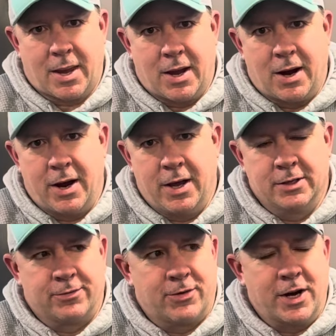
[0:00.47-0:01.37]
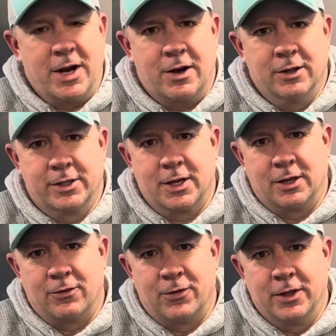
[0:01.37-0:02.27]
All right, as of right now, it looks
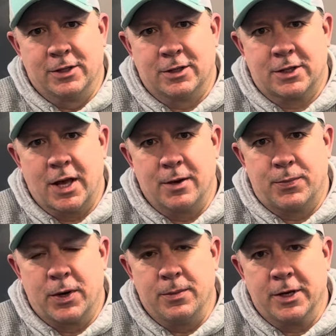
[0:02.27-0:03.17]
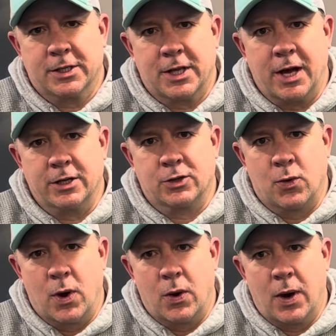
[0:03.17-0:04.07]
like the Phillies are staying pretty much status
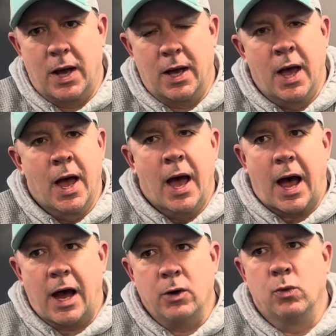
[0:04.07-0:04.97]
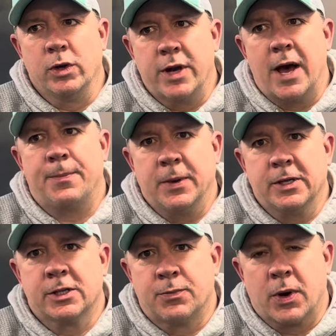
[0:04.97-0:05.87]
quo. I would not be
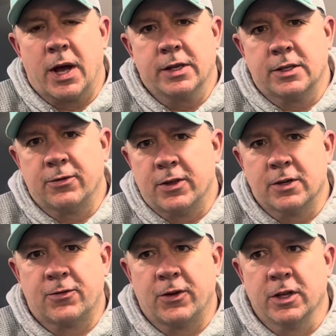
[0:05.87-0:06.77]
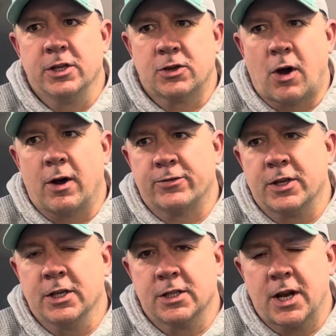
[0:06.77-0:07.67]
surprised if this Phillies
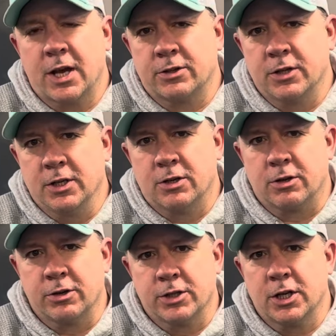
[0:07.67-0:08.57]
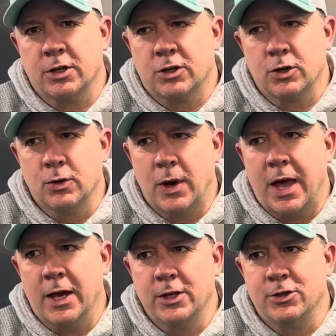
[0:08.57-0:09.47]
offseason actually turns into
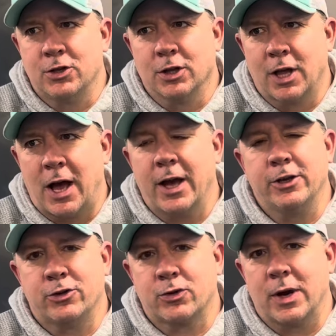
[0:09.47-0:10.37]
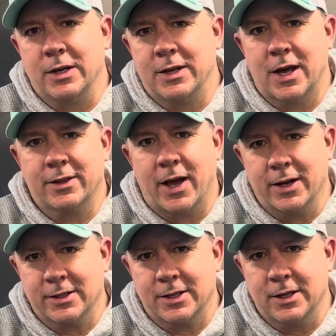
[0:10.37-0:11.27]
a July trade
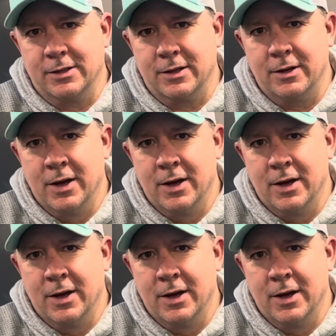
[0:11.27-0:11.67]
deadline season,